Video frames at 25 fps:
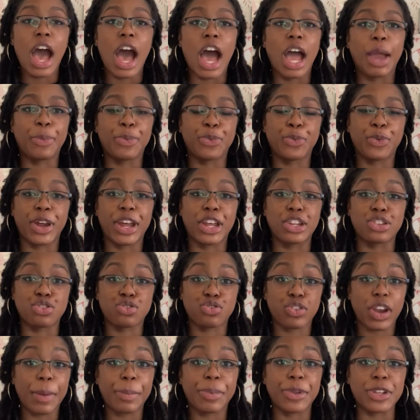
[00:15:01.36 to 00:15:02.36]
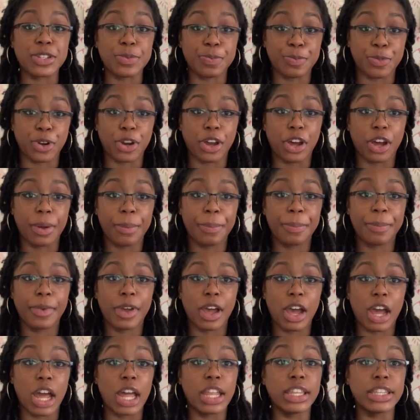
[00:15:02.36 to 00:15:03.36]
I would wear a strapless bra
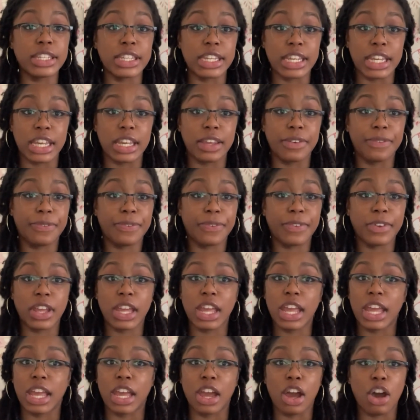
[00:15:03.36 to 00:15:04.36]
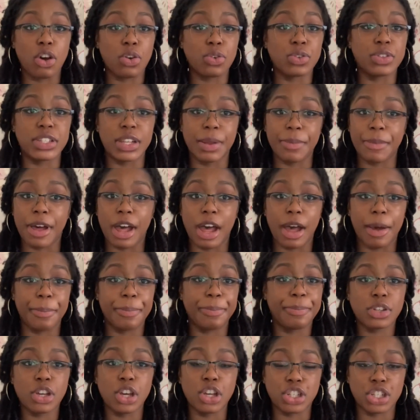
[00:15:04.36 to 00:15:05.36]
underneath. It holds them
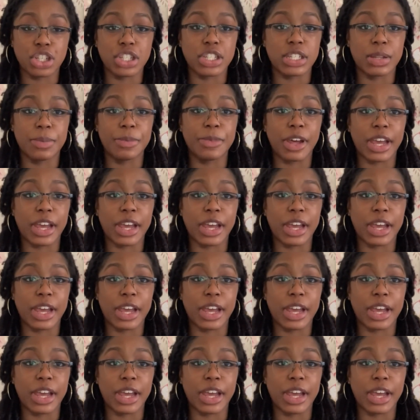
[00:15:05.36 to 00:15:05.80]
up, cushions them